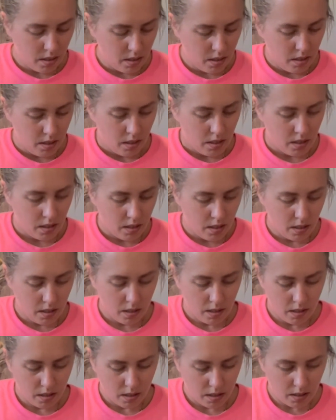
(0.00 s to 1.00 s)

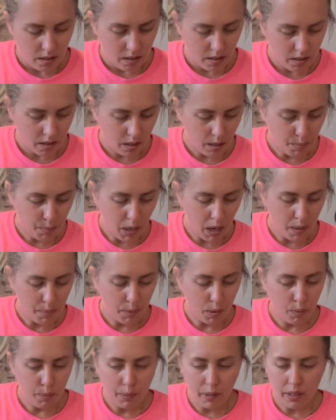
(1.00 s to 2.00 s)
It's gonna pop
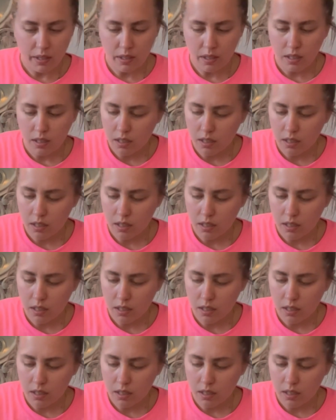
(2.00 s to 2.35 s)
open.